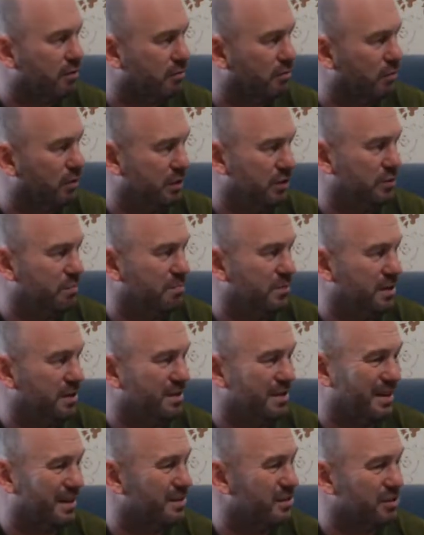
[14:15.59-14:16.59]
which
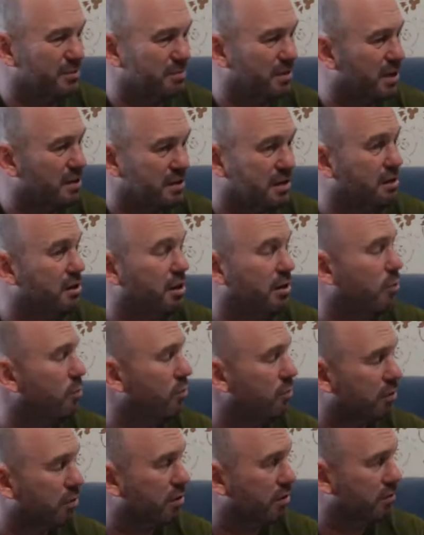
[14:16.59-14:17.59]
means like some days I can't
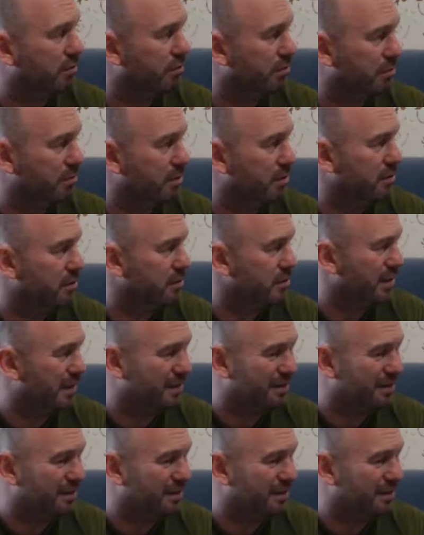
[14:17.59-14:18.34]
walk one hundred meters.